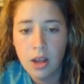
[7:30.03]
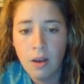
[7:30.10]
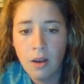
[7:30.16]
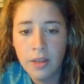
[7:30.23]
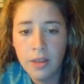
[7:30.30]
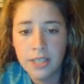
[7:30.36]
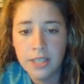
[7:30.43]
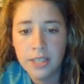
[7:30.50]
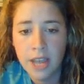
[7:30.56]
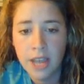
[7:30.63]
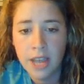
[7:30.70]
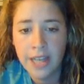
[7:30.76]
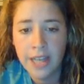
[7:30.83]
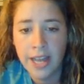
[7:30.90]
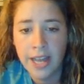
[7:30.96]
All of these
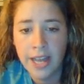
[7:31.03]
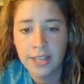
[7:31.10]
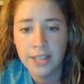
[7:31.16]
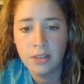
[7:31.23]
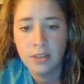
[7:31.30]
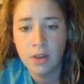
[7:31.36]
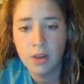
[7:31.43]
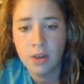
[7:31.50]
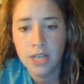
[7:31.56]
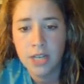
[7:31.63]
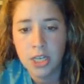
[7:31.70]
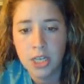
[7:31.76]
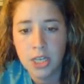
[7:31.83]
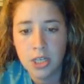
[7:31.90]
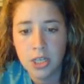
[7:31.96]
guidelines of our
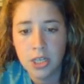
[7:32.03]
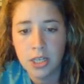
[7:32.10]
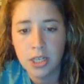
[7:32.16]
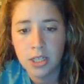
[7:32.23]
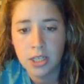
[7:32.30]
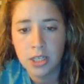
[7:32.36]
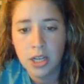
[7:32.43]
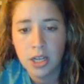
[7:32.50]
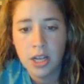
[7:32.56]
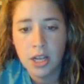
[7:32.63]
teaching